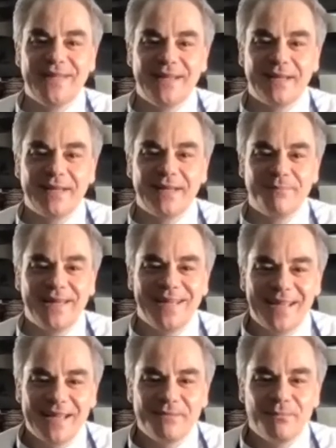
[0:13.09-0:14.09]
like my
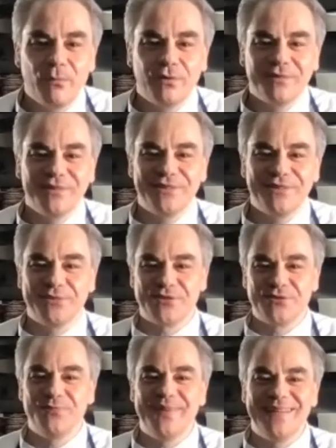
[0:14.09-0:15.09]
grandmother used
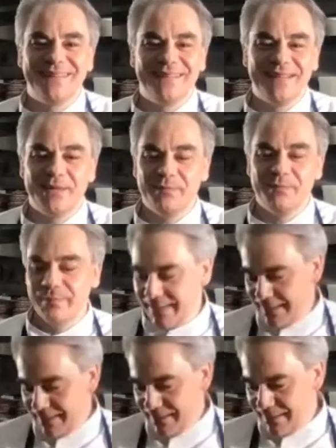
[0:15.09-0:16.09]
to make them,
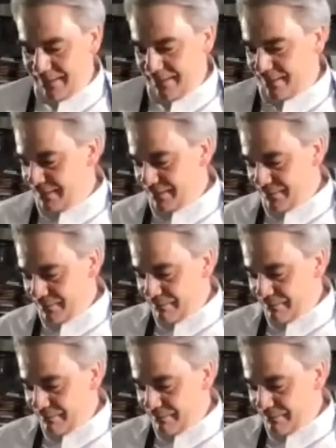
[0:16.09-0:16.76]
uh,